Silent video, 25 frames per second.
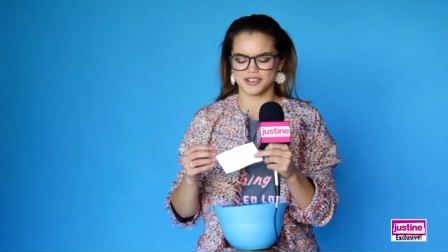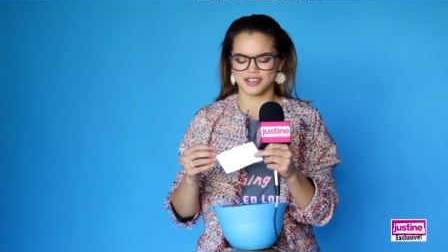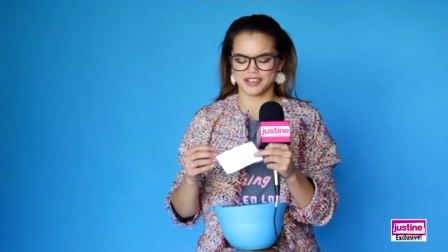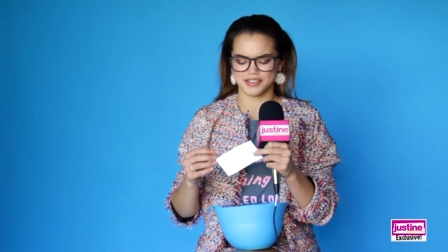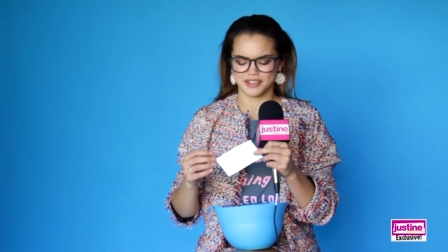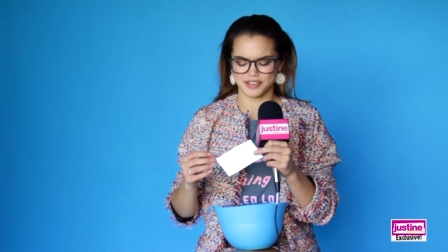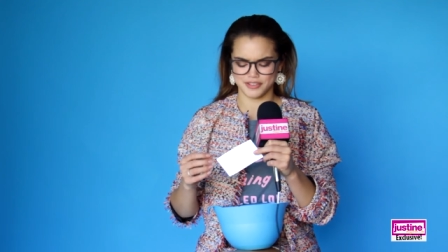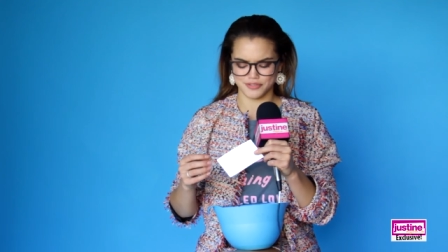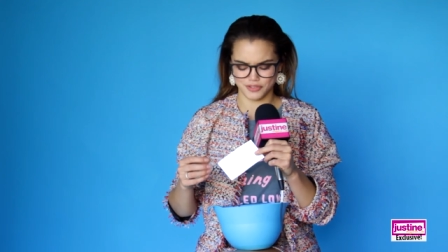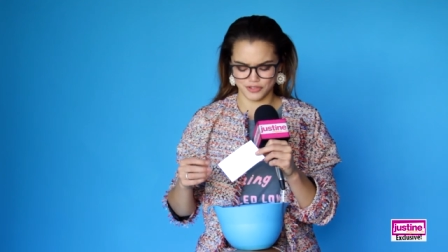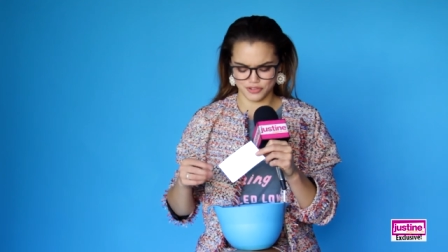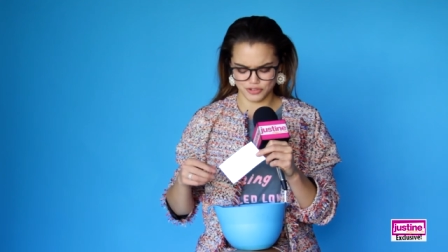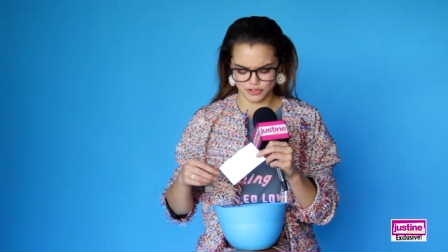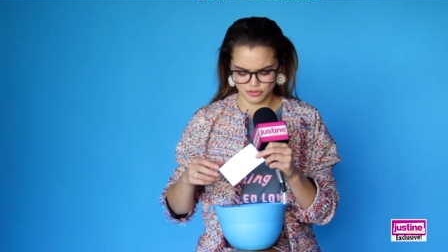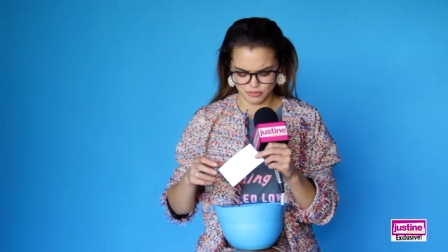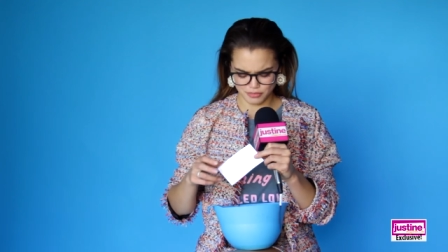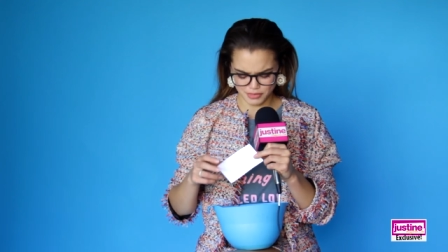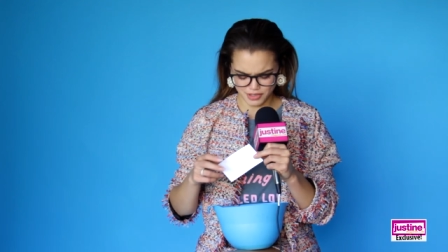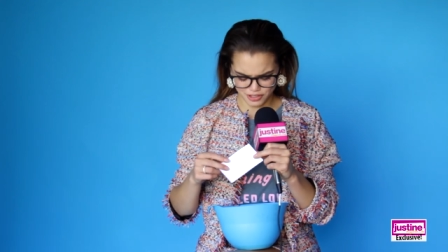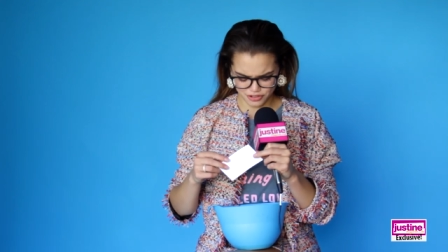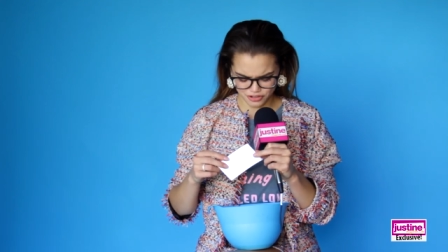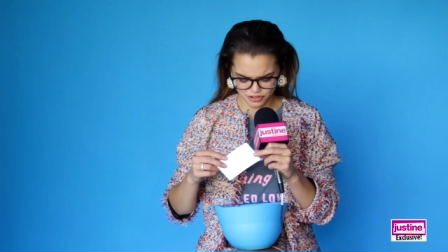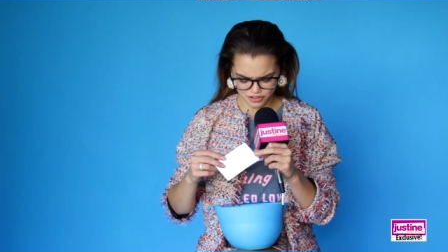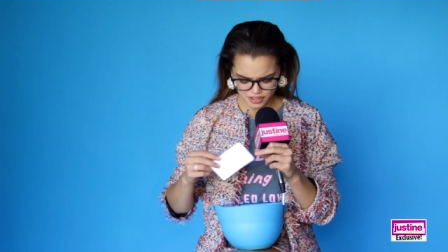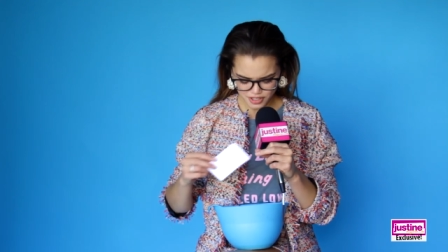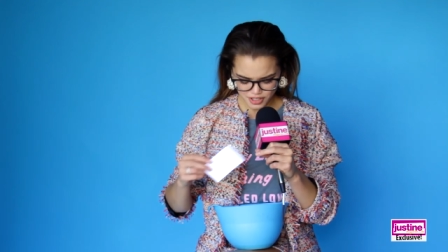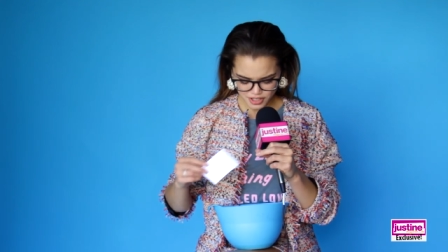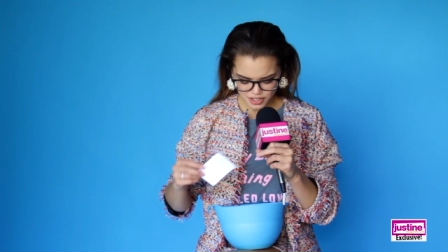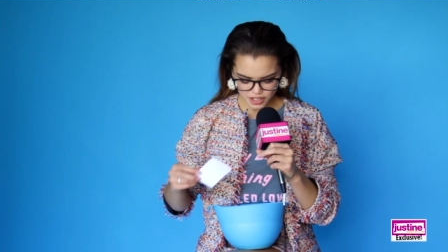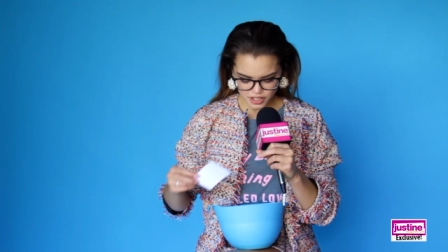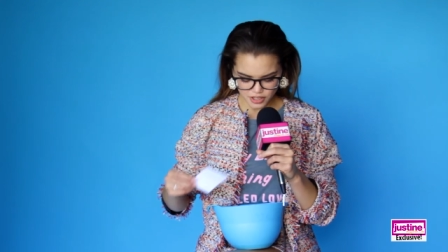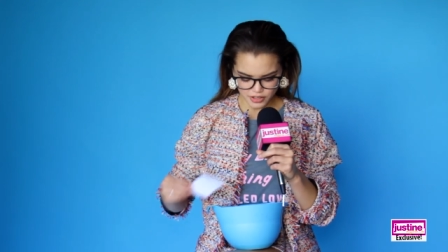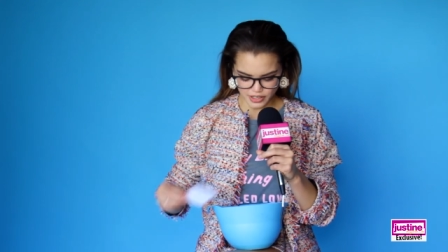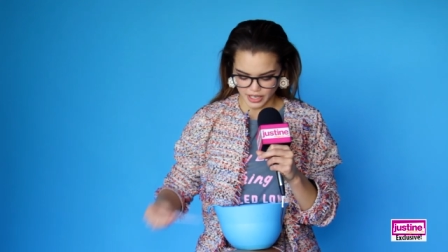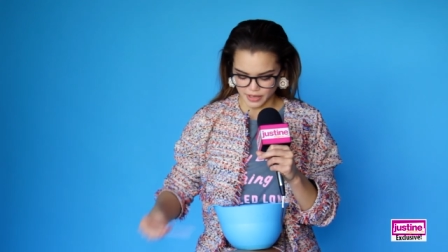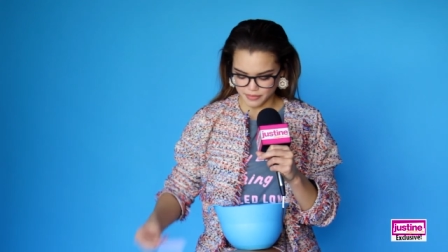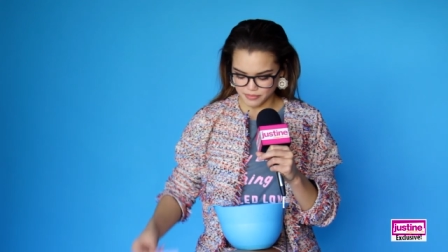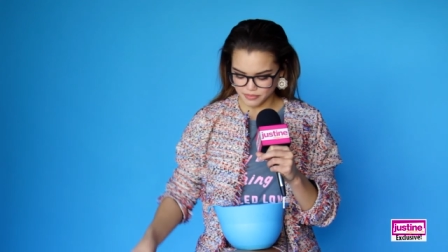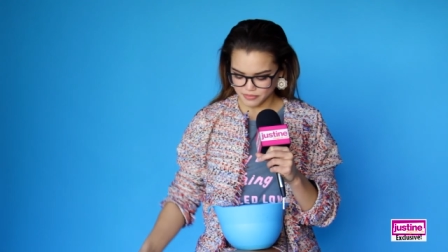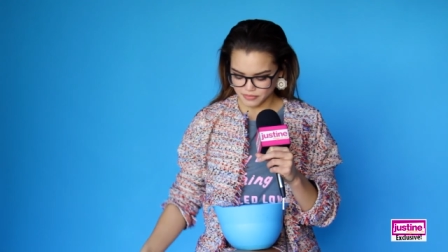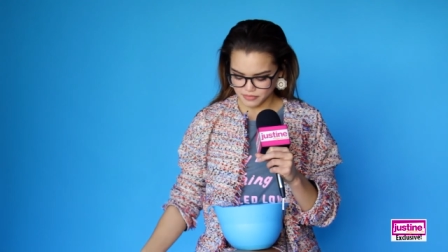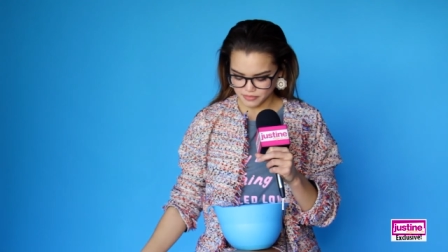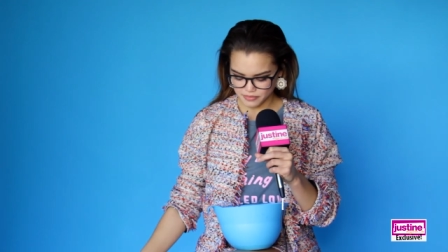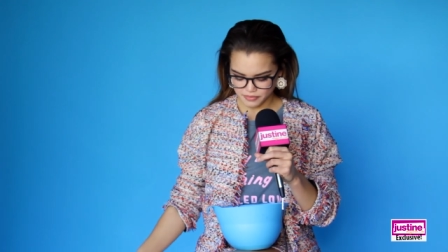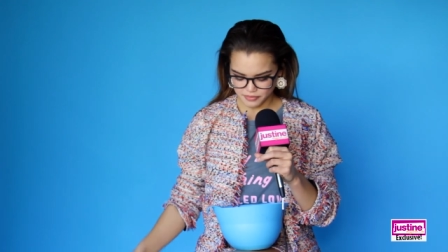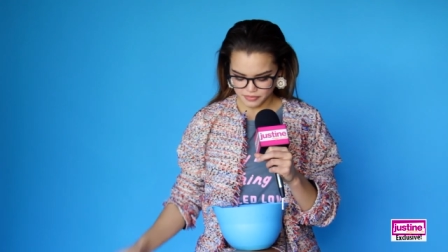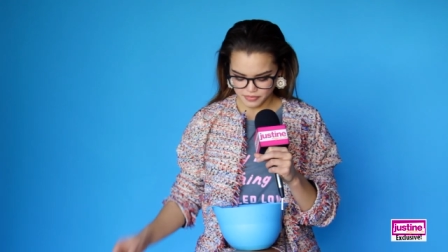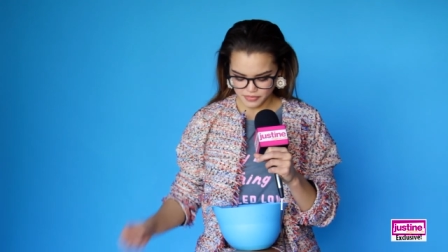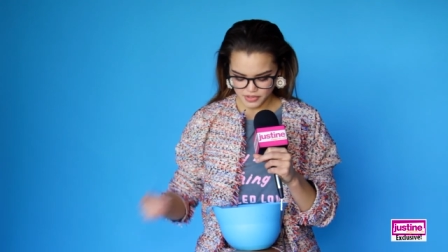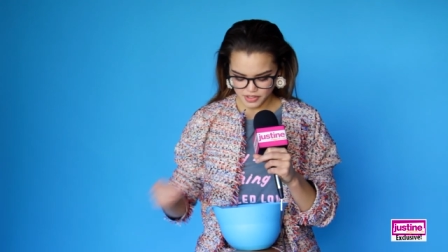I love her so much. Okay,
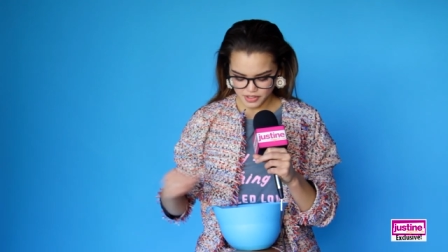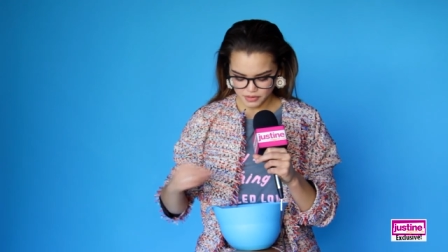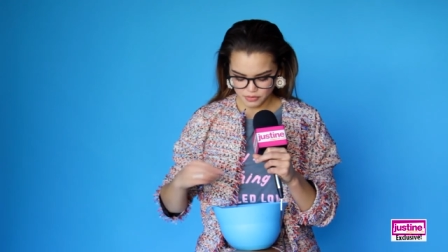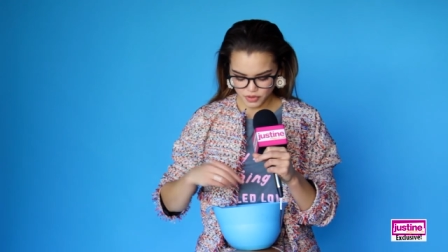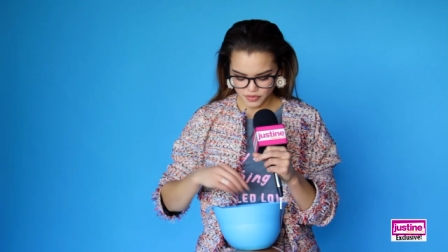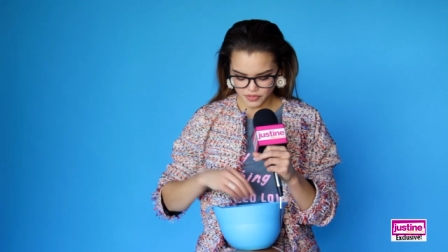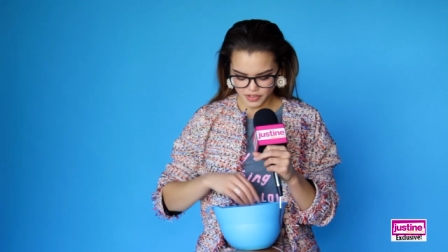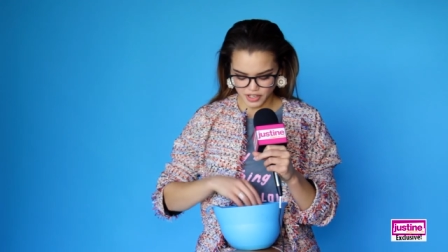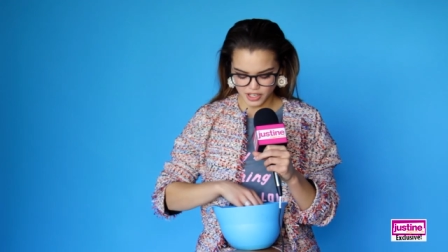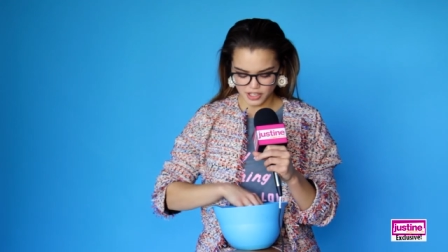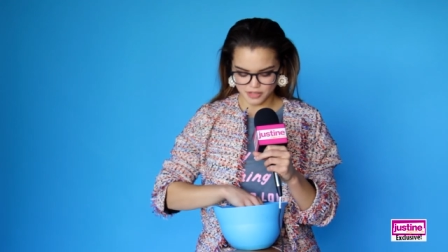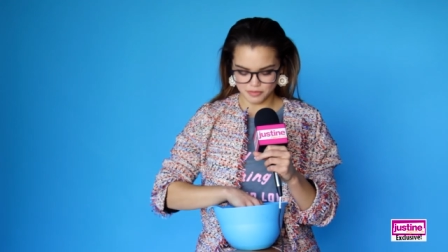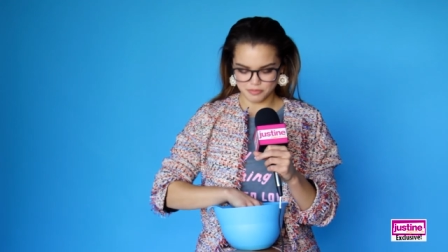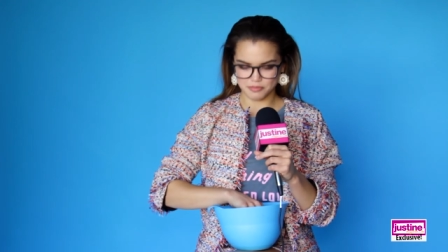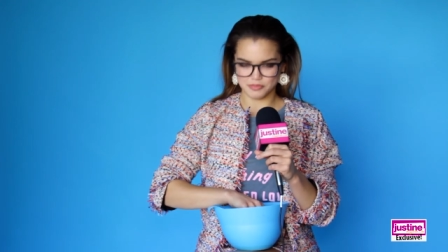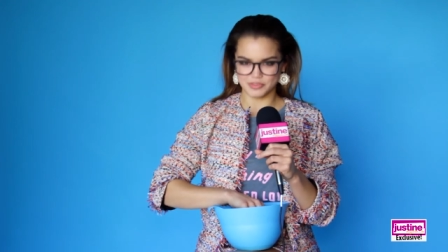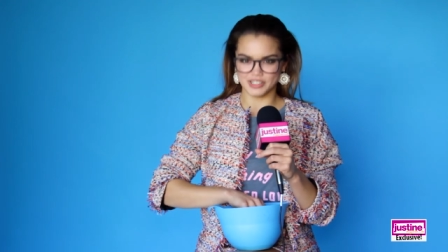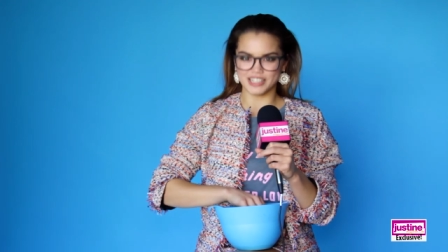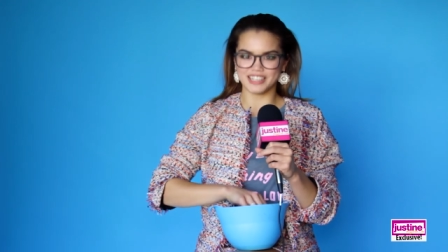Moving on.